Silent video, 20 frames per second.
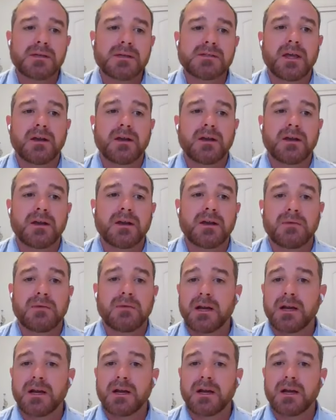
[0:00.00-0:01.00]
and ready to
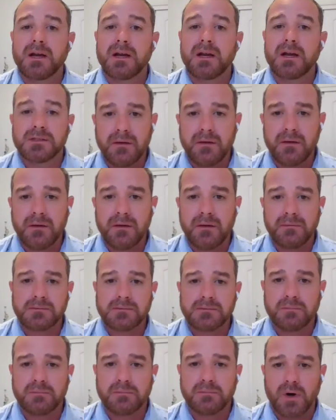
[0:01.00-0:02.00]
put some offers on some
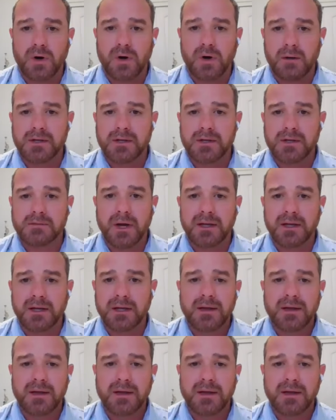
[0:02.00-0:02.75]
properties, but